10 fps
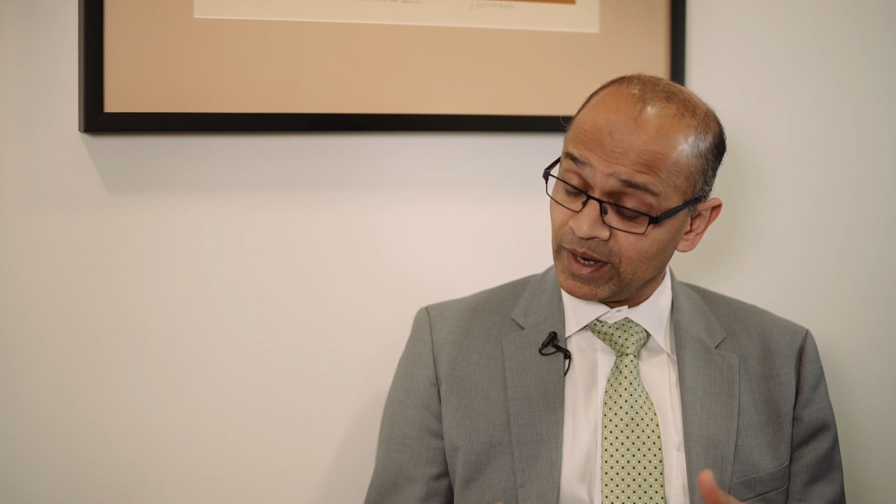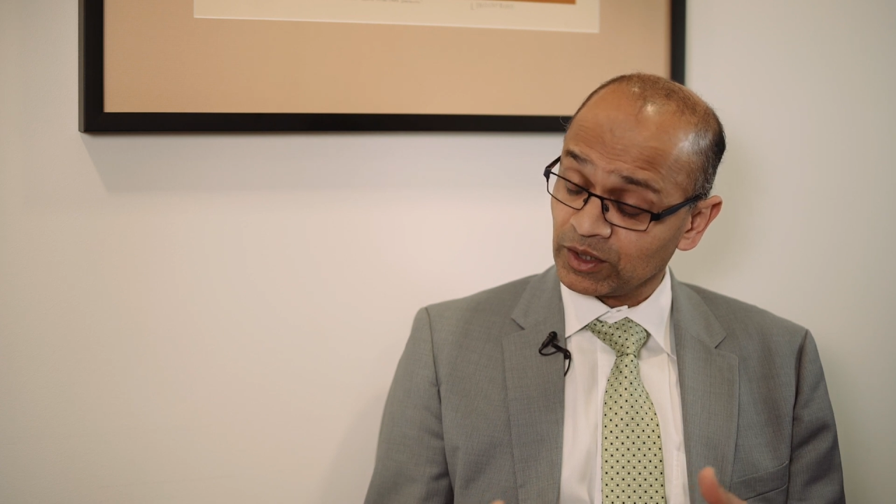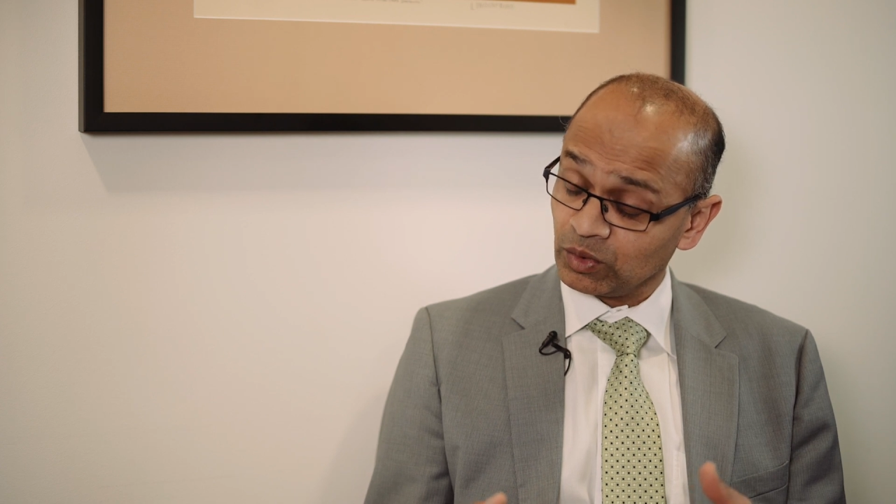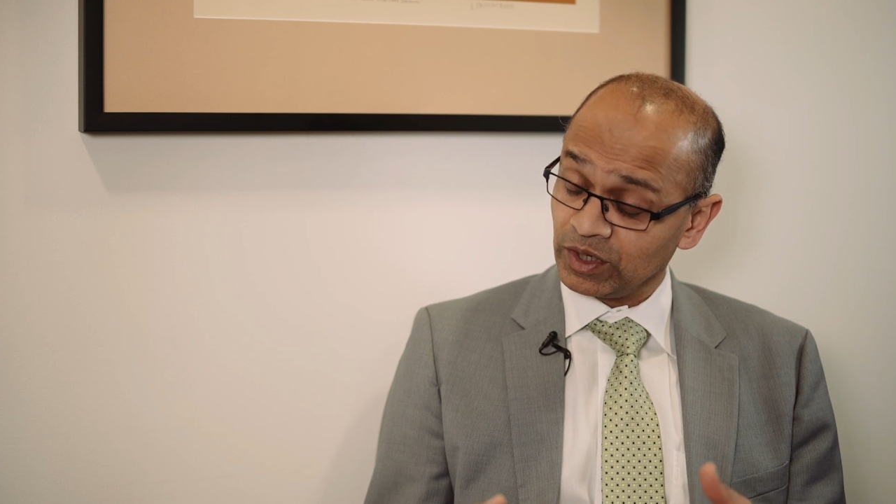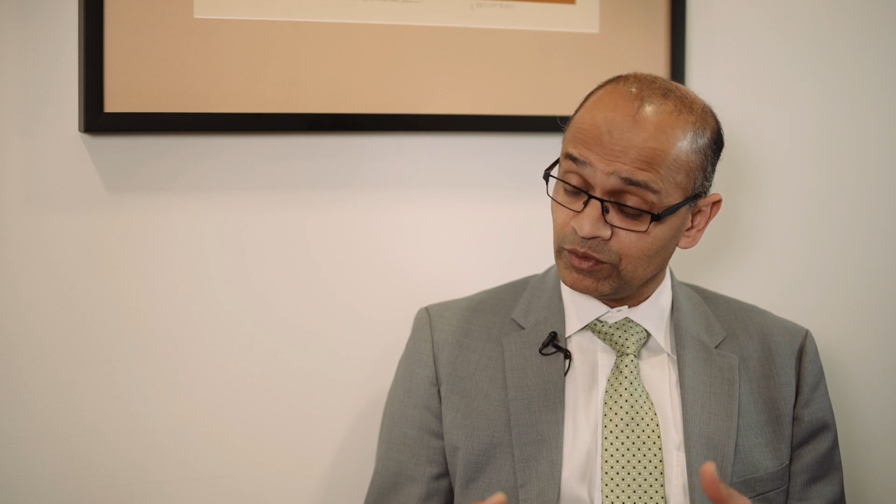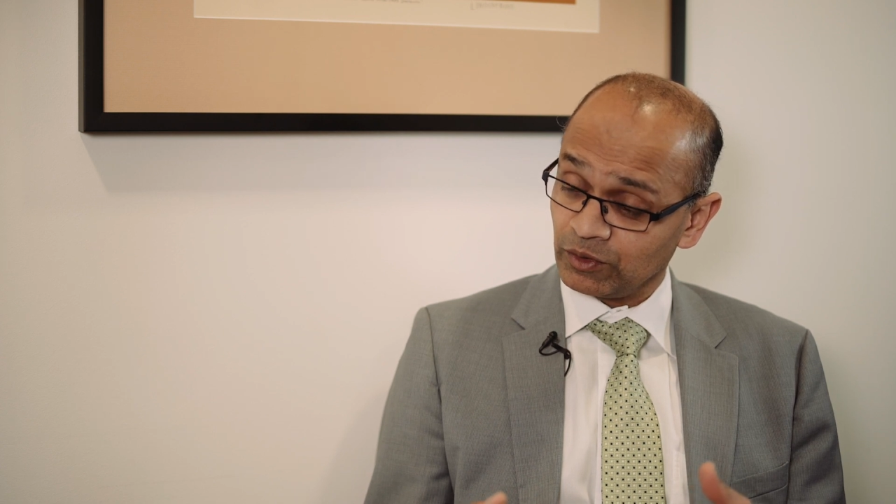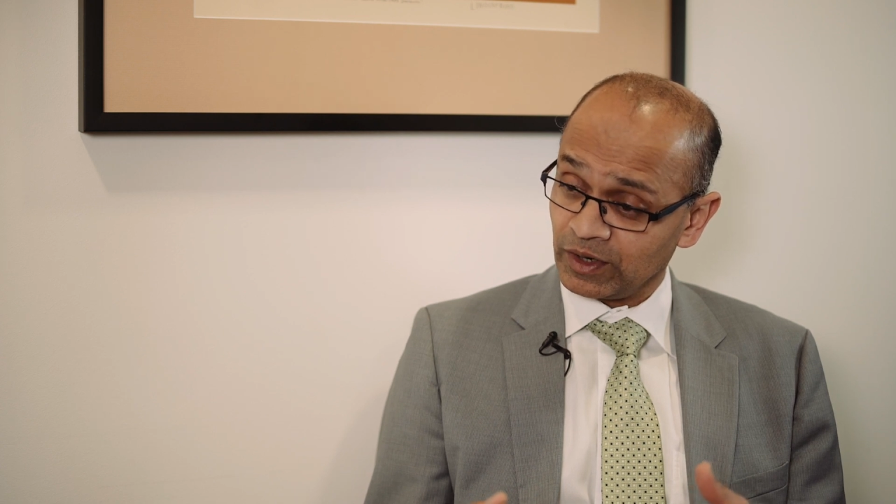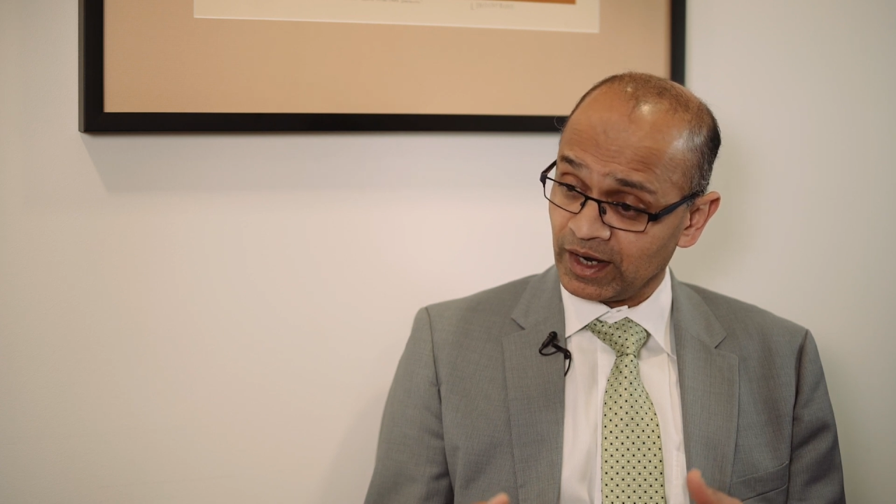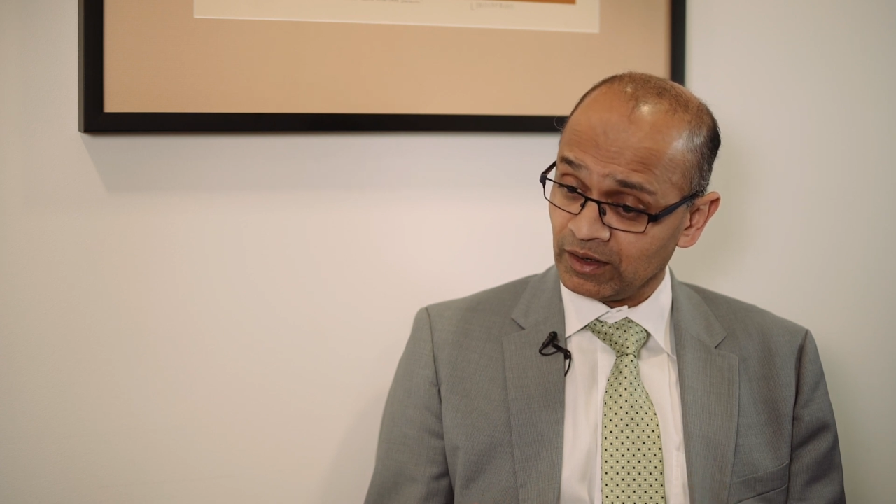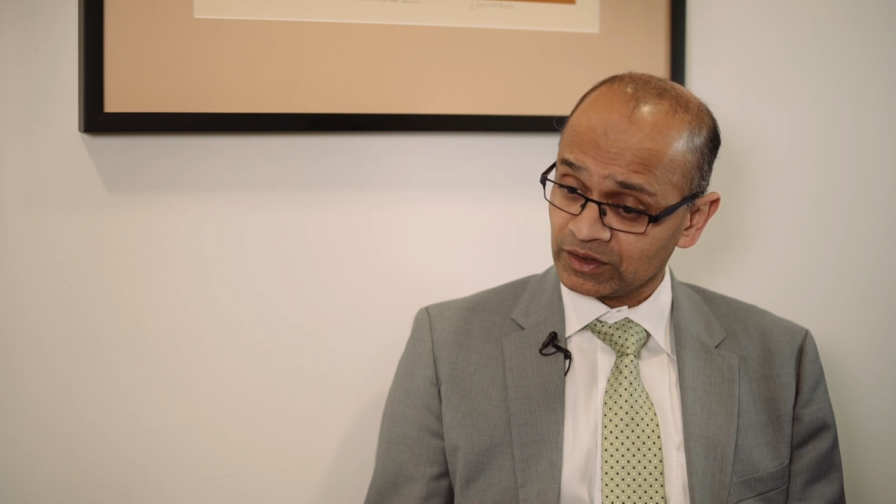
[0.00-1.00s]
about
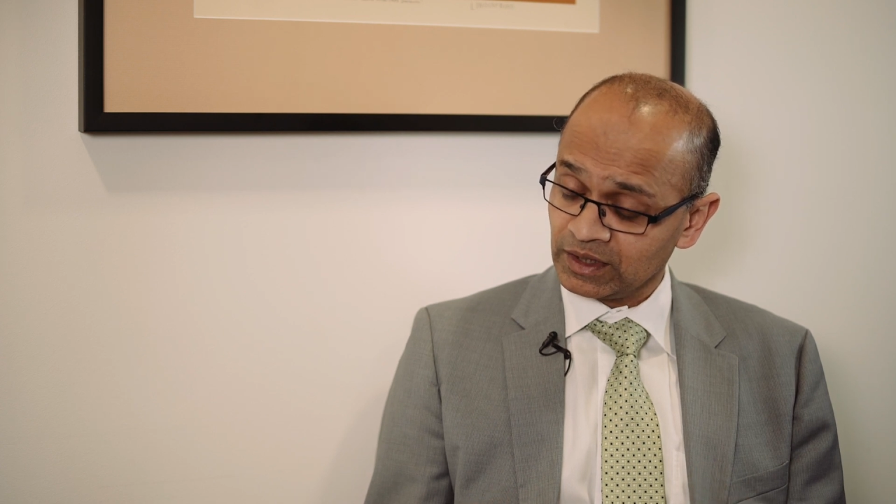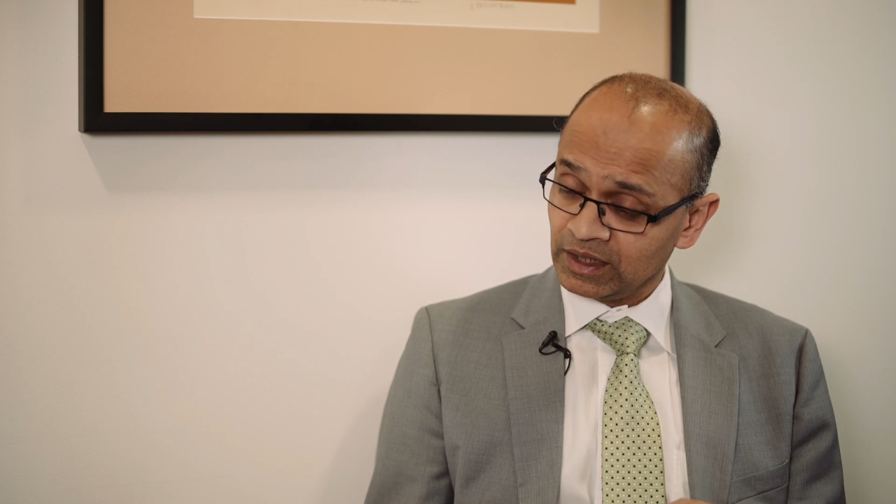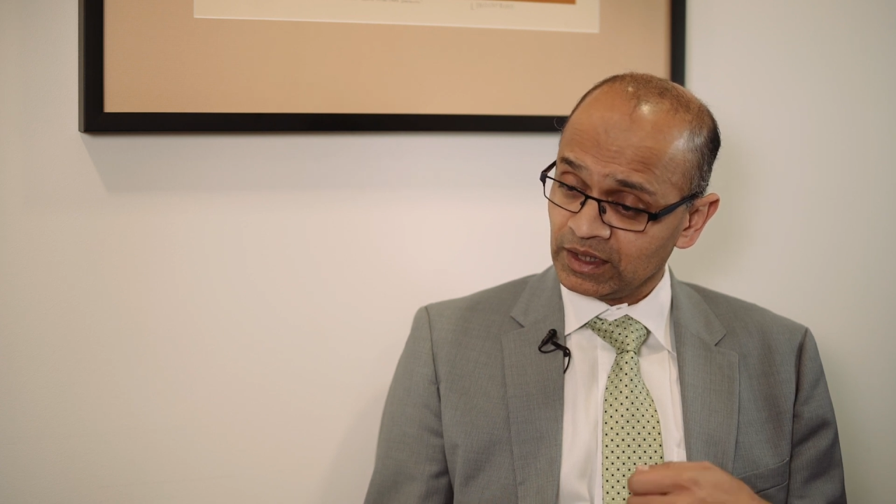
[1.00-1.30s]
24 hours.